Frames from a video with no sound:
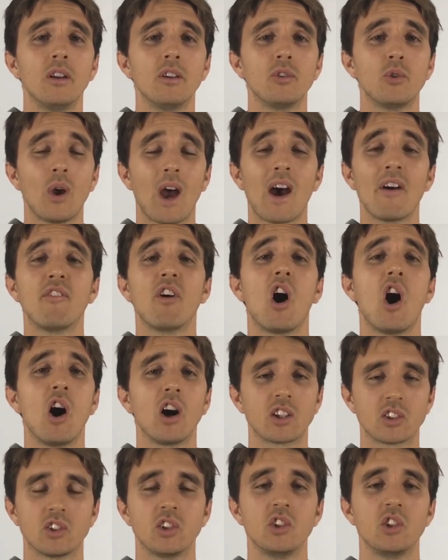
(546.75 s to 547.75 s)
to have
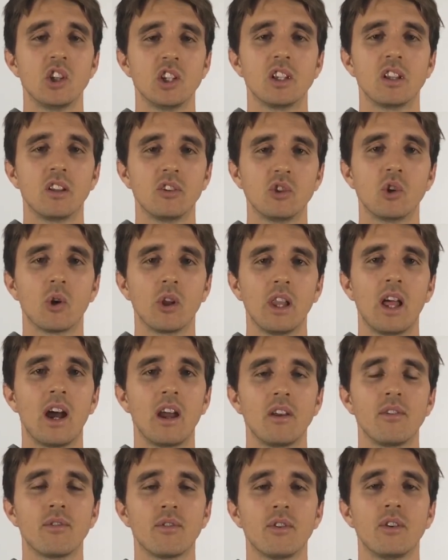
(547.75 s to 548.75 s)
oxygen in your
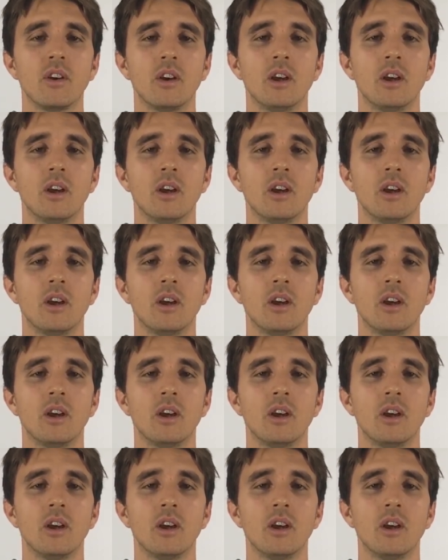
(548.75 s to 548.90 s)
life.